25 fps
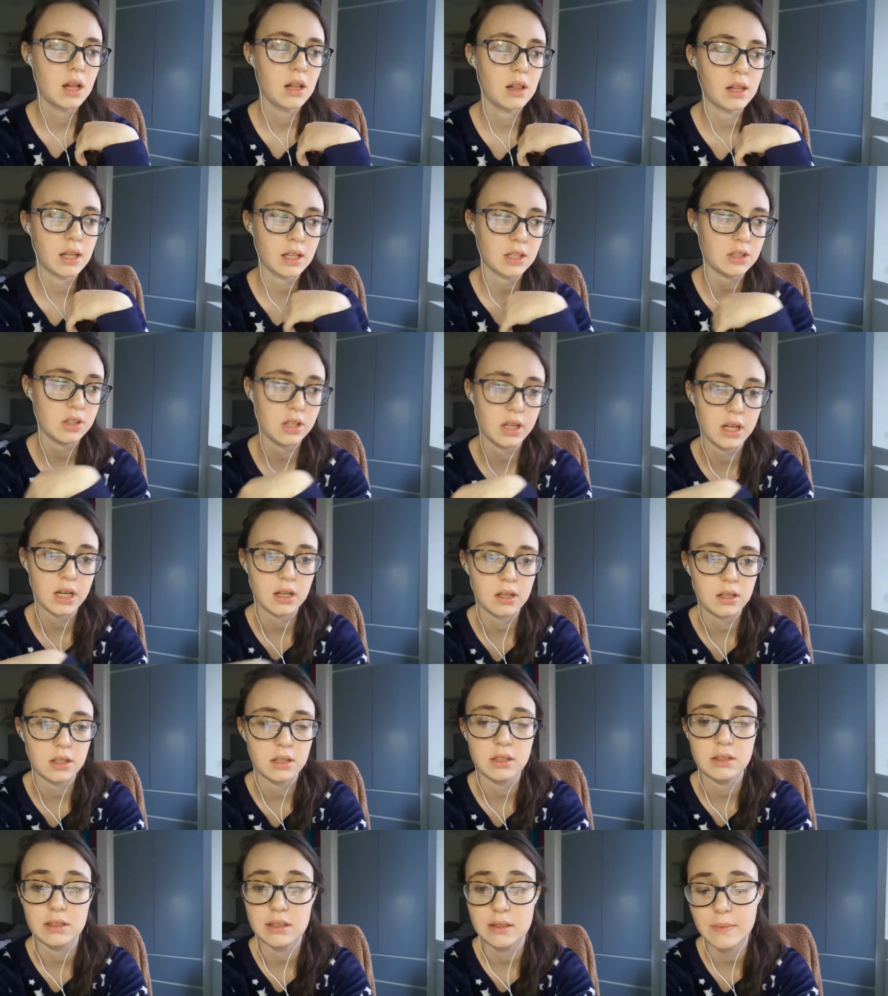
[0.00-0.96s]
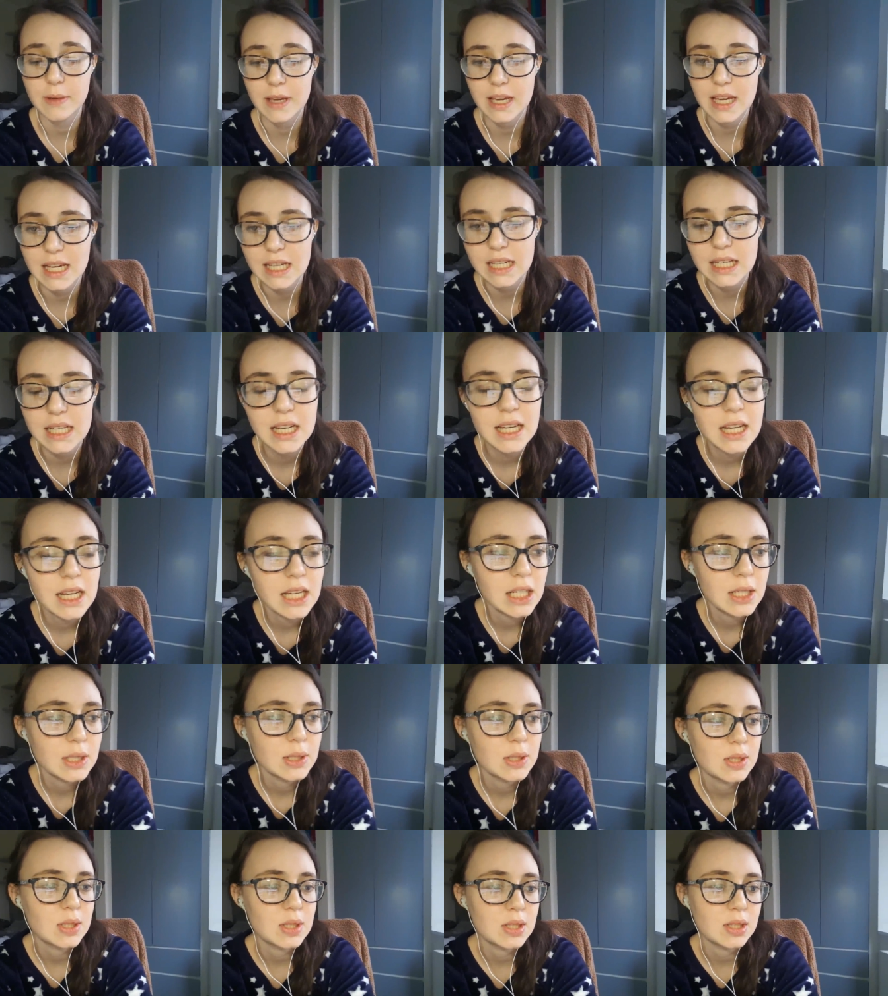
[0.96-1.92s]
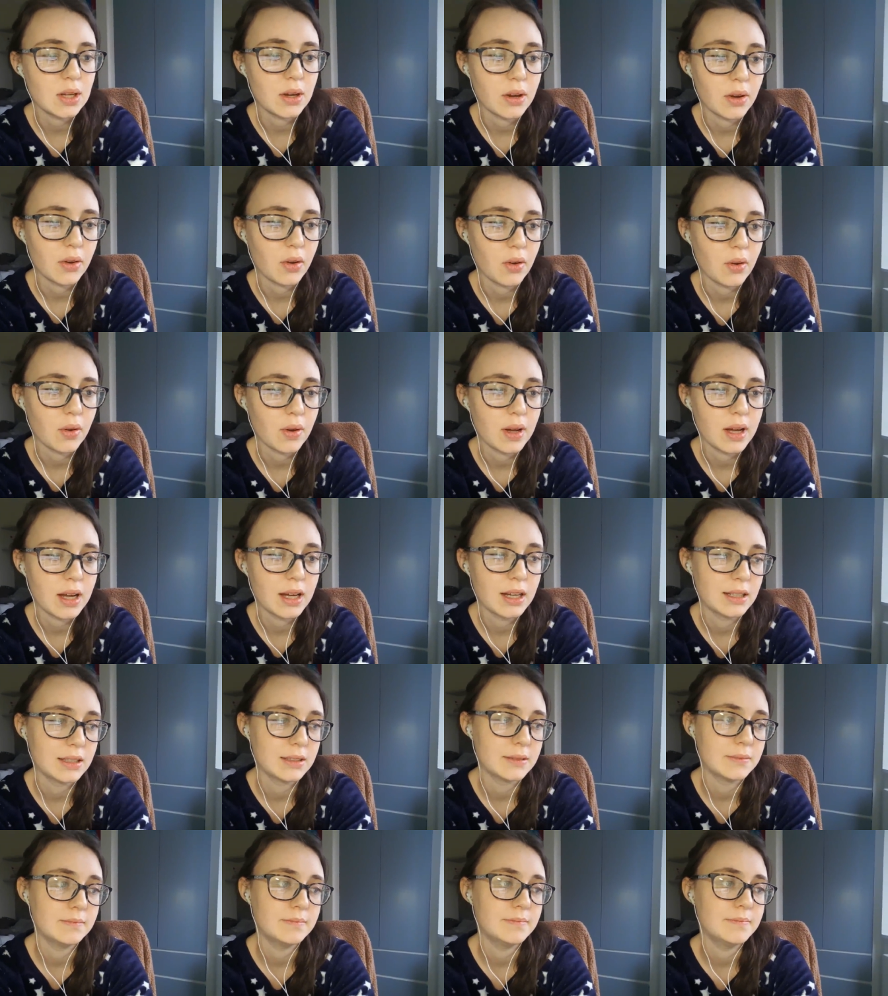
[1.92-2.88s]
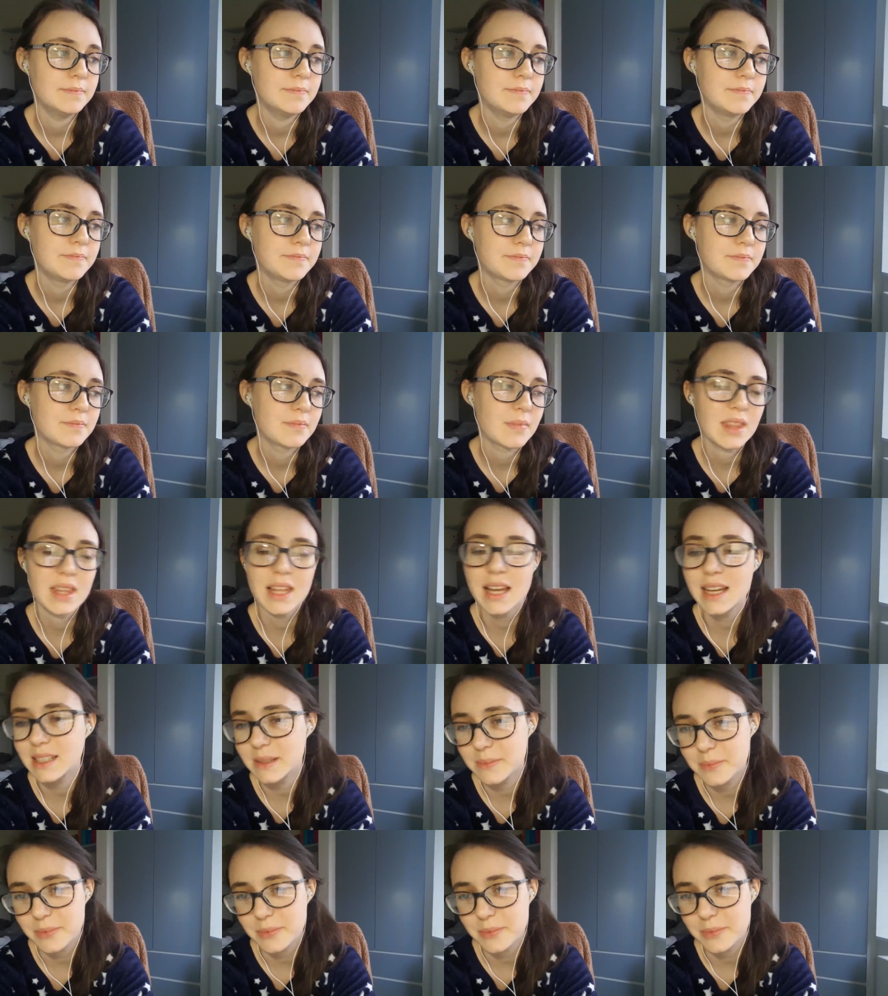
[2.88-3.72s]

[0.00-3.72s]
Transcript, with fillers: literally I couldn't speak. So um, that's